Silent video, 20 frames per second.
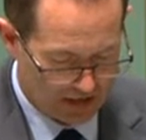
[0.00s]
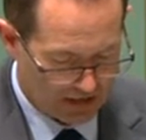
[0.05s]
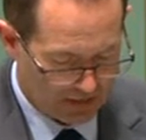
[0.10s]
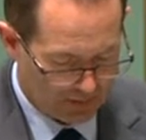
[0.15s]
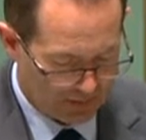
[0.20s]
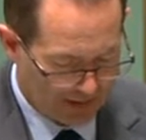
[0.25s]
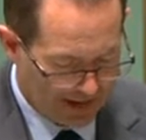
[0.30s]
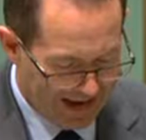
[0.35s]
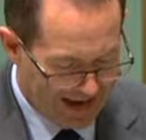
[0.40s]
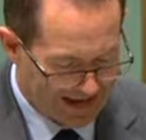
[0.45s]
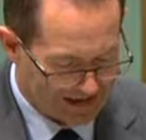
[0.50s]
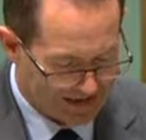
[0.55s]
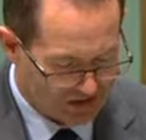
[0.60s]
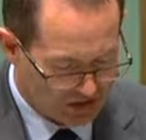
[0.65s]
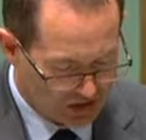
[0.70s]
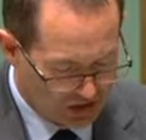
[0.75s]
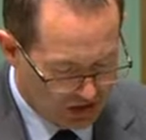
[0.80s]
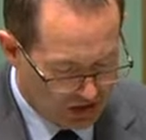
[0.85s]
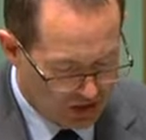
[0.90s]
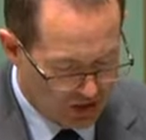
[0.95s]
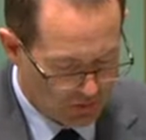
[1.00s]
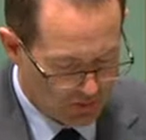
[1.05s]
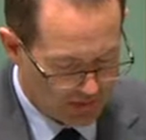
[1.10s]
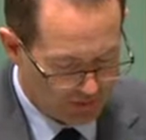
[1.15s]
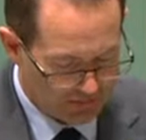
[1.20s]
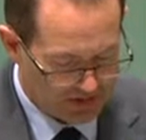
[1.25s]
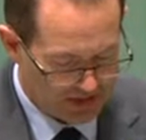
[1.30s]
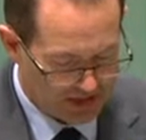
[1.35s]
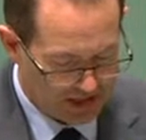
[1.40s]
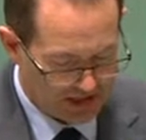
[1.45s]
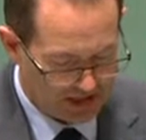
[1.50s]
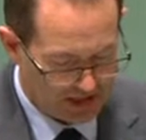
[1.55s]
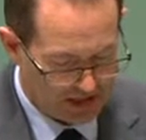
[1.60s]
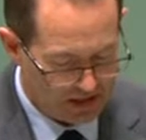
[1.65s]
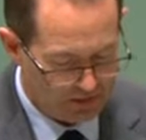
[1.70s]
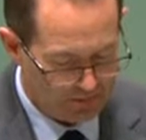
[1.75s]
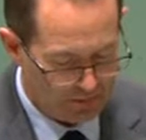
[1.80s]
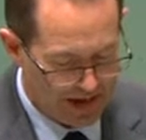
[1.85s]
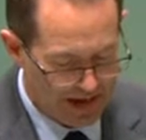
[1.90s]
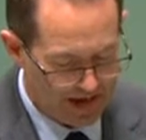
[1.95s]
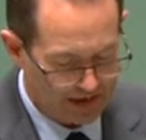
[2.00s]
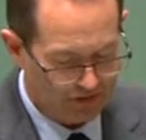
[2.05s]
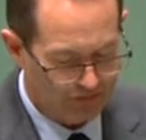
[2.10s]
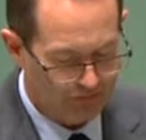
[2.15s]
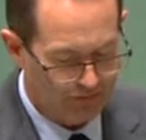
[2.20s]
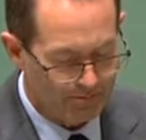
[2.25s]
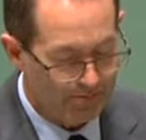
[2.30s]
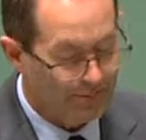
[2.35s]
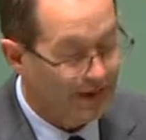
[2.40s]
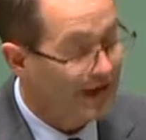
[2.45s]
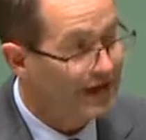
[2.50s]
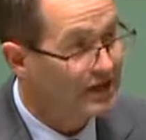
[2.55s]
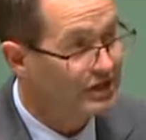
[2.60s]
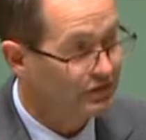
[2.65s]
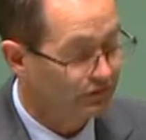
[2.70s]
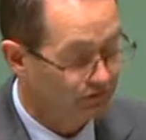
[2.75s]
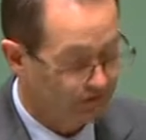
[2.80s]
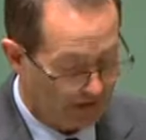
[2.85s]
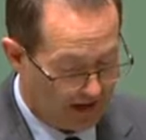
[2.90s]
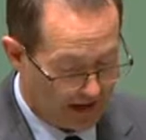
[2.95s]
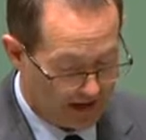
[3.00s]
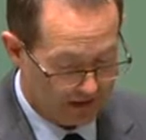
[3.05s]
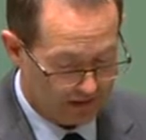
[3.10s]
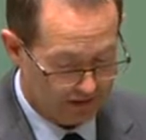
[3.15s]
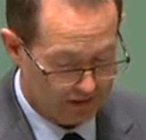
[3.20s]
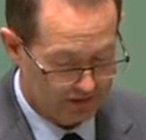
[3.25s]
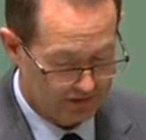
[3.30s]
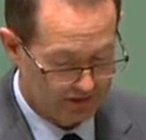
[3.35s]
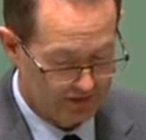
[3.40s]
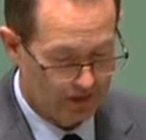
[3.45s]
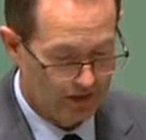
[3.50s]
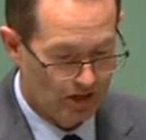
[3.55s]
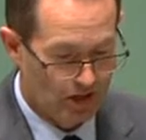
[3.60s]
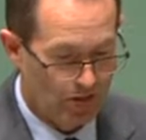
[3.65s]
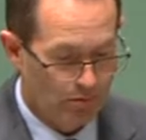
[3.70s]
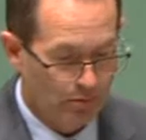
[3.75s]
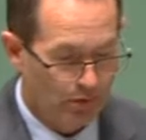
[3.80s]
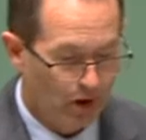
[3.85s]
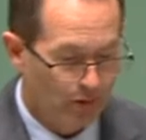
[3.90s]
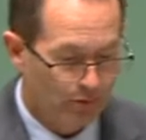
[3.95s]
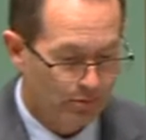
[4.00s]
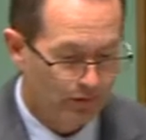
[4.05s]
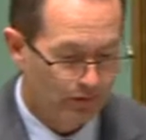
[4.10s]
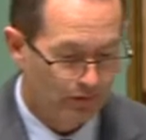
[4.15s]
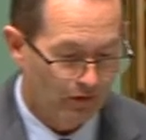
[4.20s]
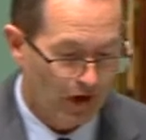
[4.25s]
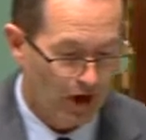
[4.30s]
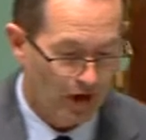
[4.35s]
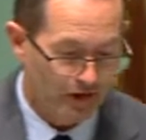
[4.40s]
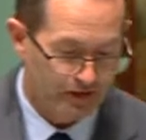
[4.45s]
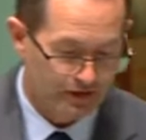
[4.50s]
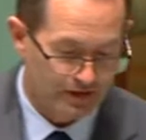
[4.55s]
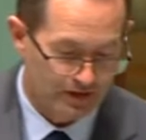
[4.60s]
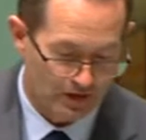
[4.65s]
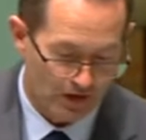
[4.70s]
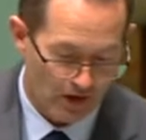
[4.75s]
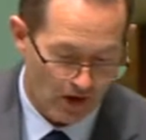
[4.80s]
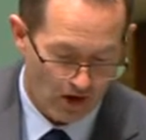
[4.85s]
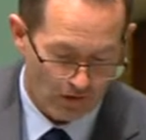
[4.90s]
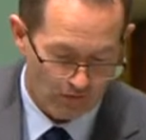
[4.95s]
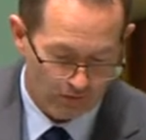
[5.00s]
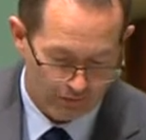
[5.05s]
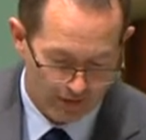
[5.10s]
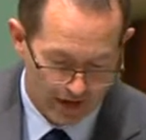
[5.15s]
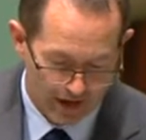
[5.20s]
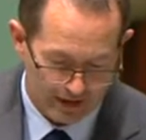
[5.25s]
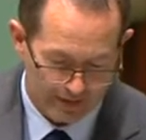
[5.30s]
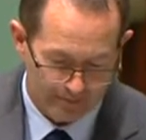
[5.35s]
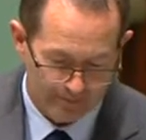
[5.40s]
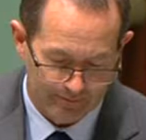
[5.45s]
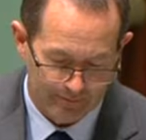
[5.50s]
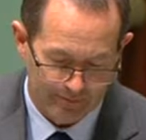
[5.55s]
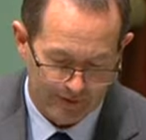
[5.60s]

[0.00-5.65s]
in the past year we've seen the impact of major failures by providers of vet